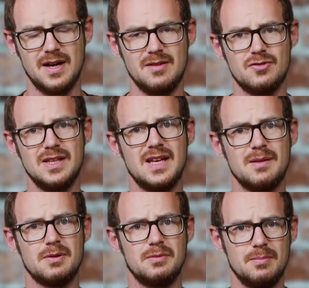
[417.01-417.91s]
I'm really
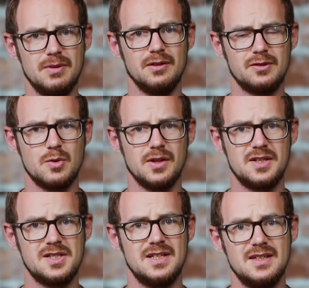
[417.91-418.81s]
happy with the build quality.